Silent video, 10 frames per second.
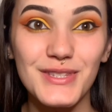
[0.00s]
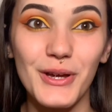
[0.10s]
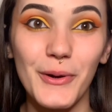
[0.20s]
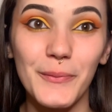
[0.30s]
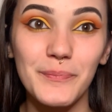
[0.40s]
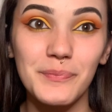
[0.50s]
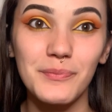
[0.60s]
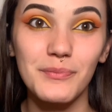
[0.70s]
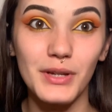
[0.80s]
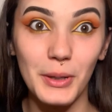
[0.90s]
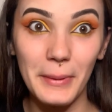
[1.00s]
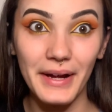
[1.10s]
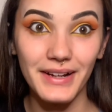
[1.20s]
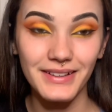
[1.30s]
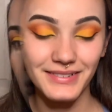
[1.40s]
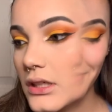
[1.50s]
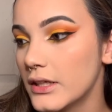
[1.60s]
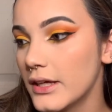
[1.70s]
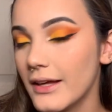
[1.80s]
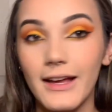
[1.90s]
So, be right back.
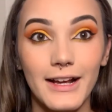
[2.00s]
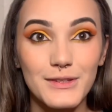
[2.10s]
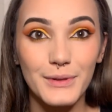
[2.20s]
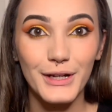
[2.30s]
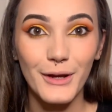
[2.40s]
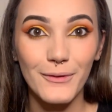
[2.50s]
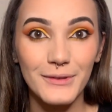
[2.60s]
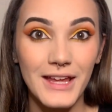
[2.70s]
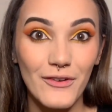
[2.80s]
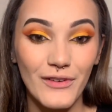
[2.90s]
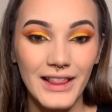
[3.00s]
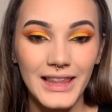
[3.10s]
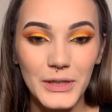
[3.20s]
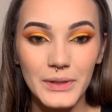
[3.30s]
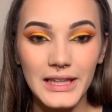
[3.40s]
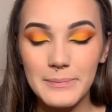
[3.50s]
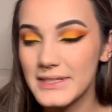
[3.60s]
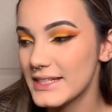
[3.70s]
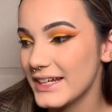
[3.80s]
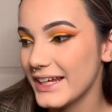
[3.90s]
I guess we're gonna go in with that red liquid
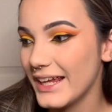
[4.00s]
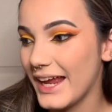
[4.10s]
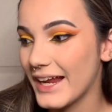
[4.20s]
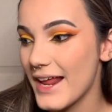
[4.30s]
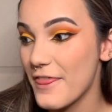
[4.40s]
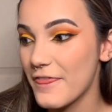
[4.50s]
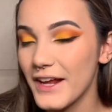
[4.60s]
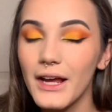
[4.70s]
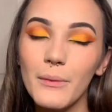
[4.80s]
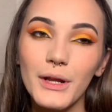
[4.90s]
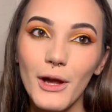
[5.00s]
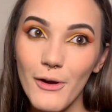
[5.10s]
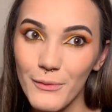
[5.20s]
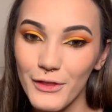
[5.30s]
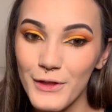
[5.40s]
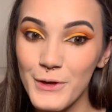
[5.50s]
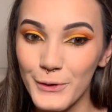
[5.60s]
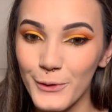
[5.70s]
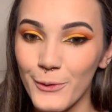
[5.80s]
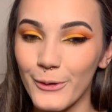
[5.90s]
lipstick, and I think I'm gonna go in with
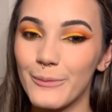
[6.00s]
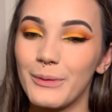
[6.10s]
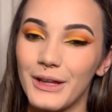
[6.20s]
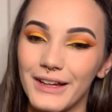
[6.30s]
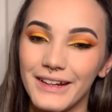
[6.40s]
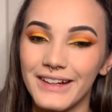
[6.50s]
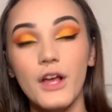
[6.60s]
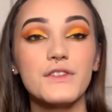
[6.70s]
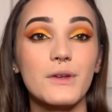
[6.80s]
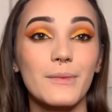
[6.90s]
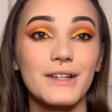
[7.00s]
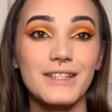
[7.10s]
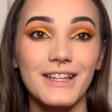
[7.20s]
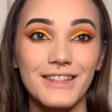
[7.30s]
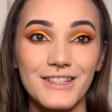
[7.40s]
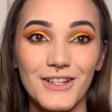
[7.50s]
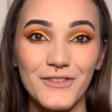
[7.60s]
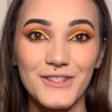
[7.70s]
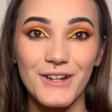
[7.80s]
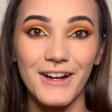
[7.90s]
Unicorn Blood. So I'm gonna take the
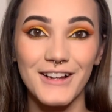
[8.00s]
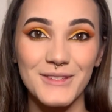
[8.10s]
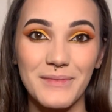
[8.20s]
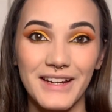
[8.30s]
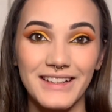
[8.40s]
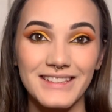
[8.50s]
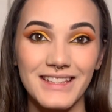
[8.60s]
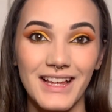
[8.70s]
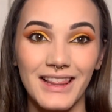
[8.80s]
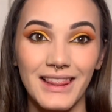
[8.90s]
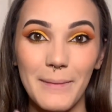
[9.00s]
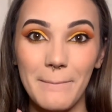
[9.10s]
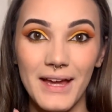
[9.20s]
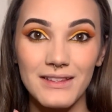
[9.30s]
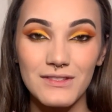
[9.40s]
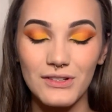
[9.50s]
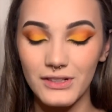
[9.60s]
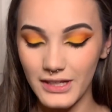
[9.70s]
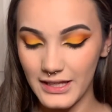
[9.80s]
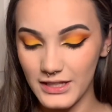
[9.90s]
Jeffree Star Cosmetics lip
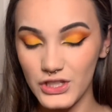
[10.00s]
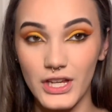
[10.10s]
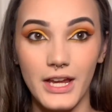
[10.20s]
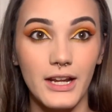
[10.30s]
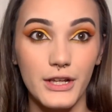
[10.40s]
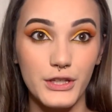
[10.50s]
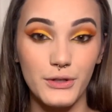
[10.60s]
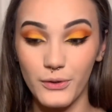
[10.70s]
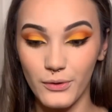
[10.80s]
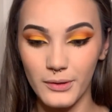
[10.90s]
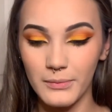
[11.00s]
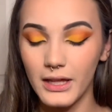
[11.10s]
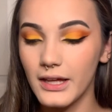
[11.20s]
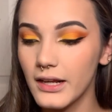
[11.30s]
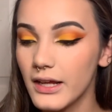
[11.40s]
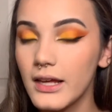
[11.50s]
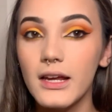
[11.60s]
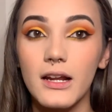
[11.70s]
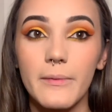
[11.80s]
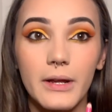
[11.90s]
pencil in the shade Unicorn Blood.
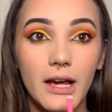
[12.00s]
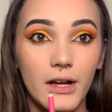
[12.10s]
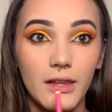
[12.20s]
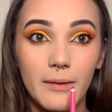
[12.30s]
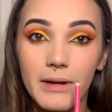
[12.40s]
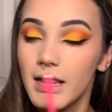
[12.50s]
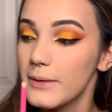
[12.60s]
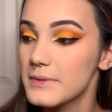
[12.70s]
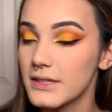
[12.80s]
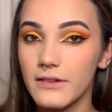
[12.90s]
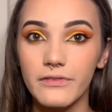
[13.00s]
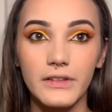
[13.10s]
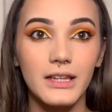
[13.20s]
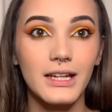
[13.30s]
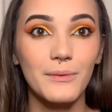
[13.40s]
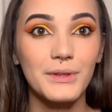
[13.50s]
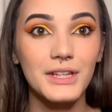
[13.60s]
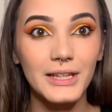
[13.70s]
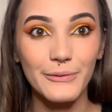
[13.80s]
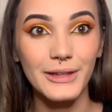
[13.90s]
I'm gonna outline my lips and then fill it in with the
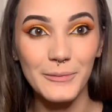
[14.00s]
liquid